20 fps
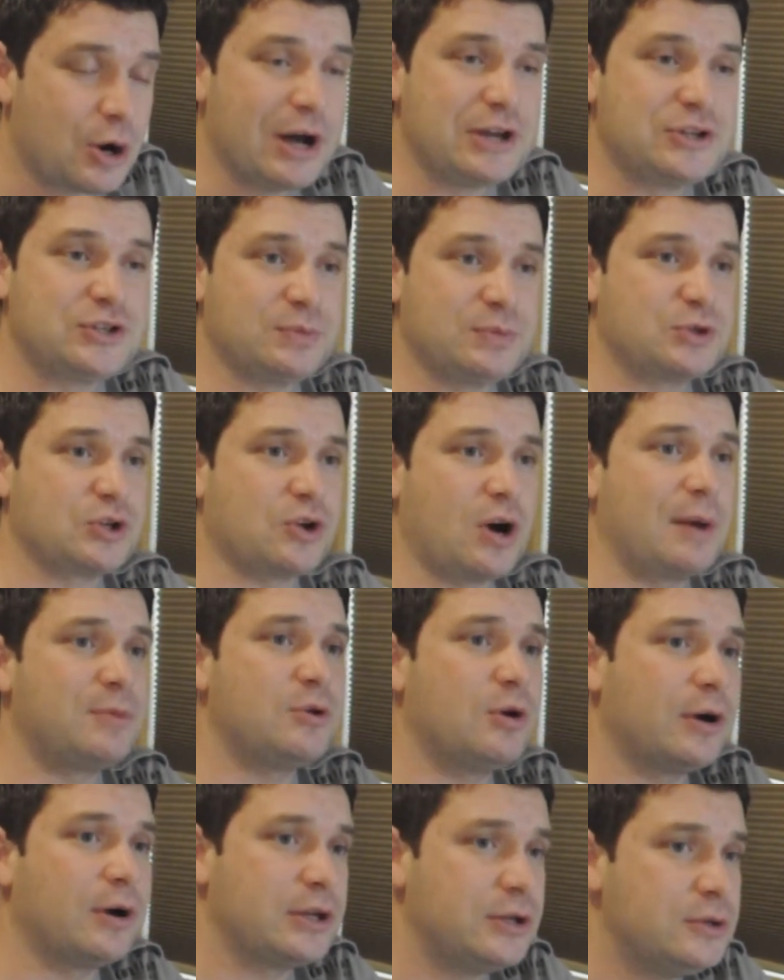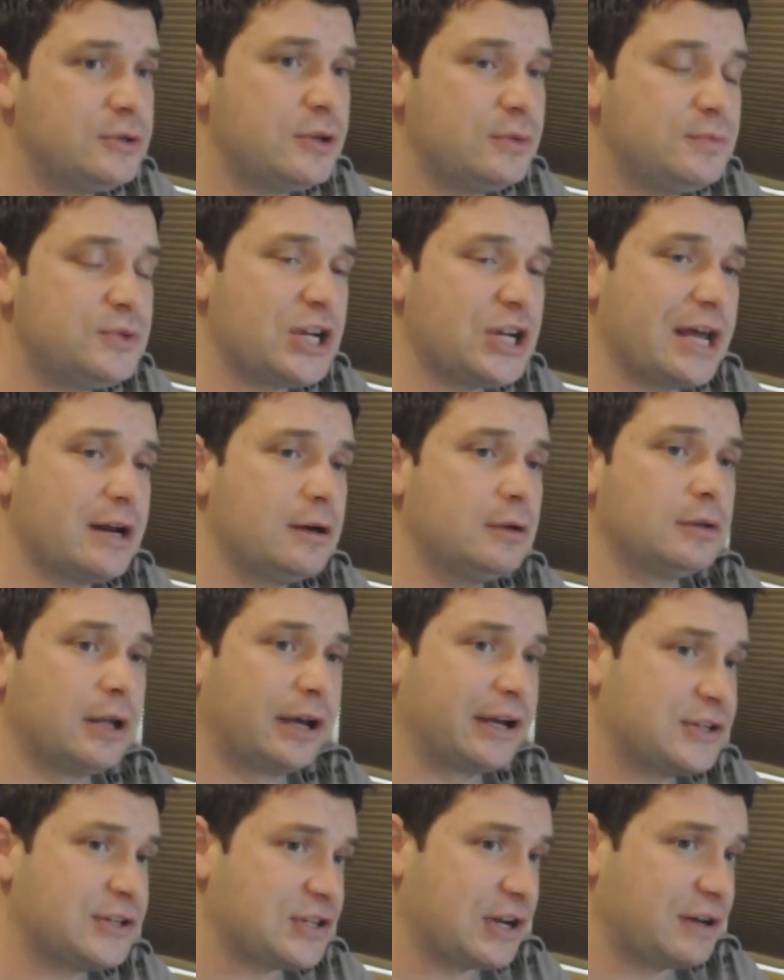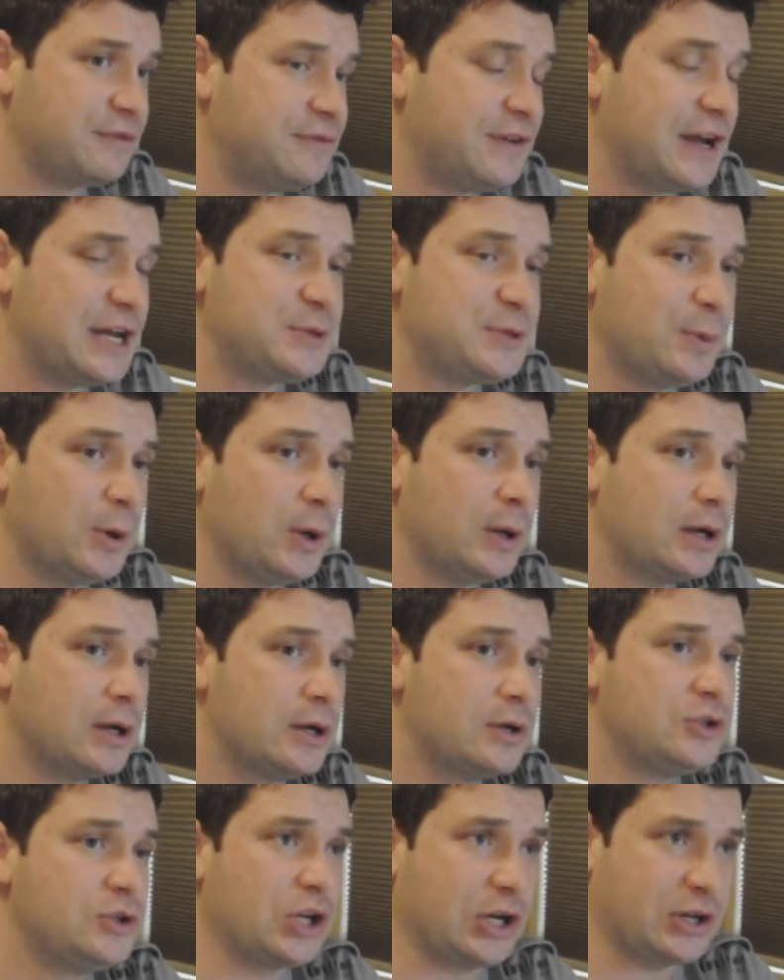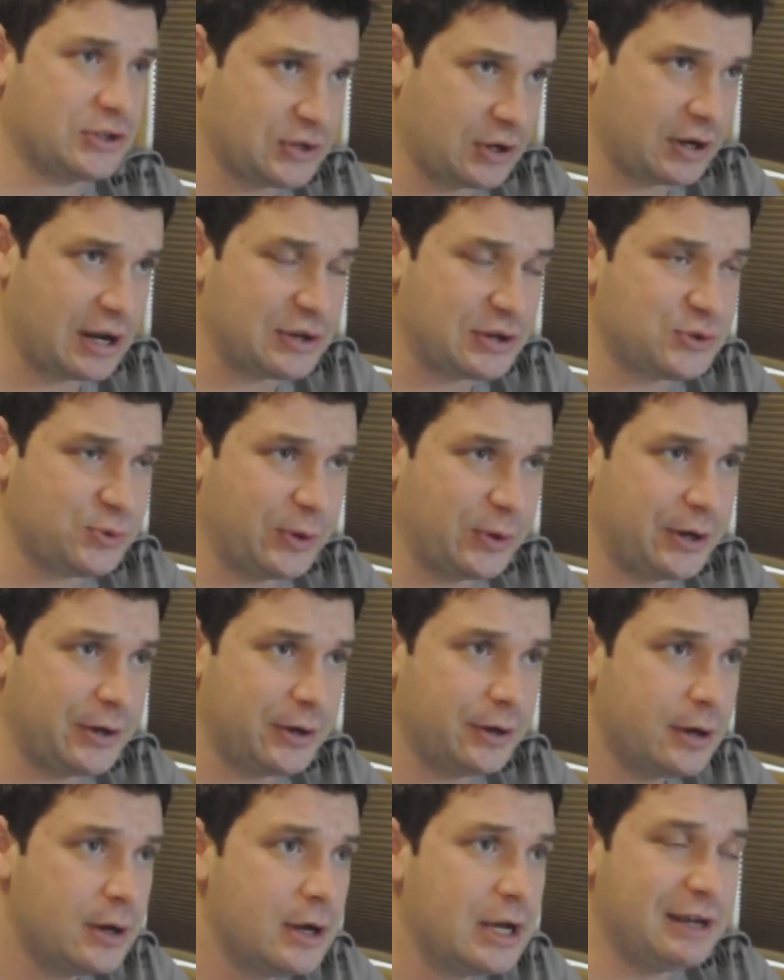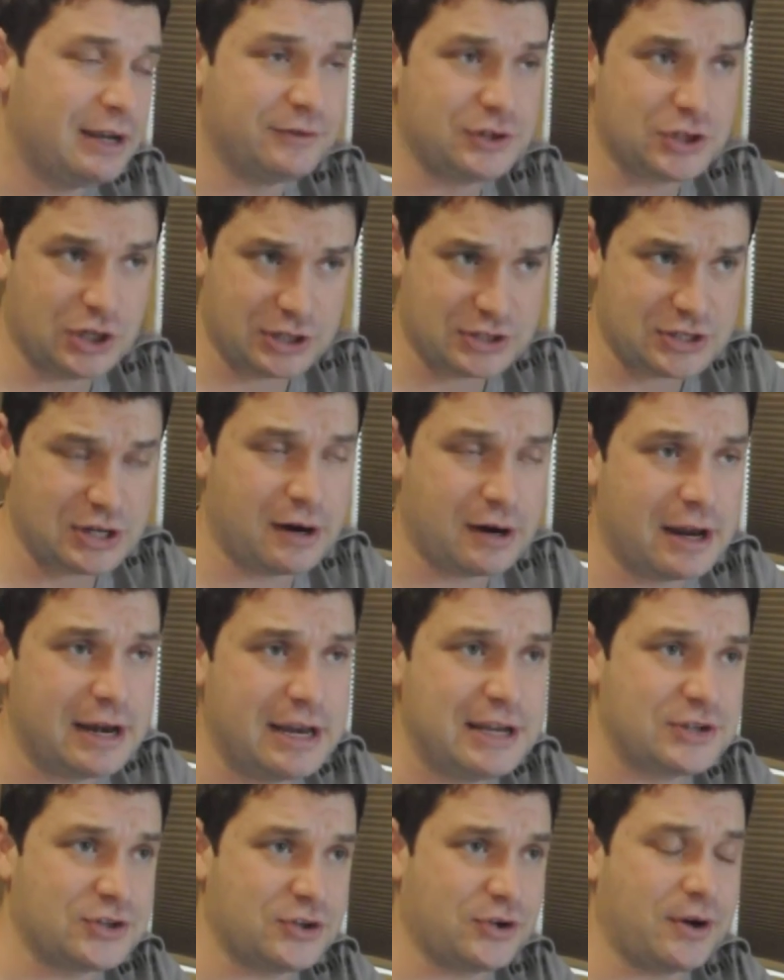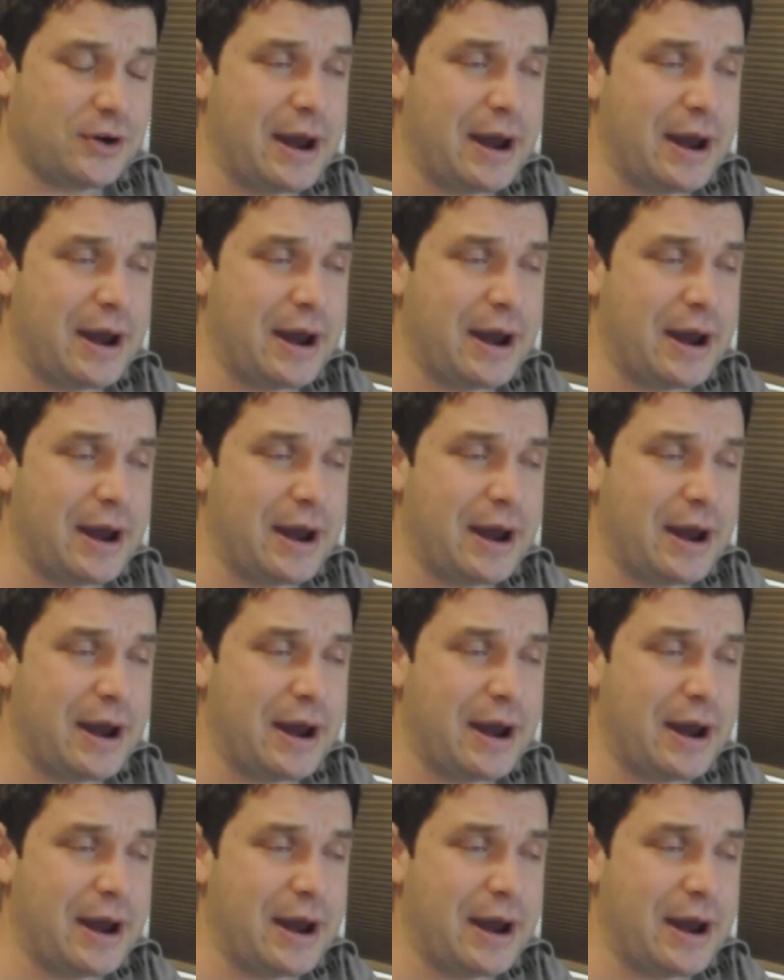Go ahead and subscribe to our YouTube channel, like us on Facebook, check us out on Twitter, even check us out on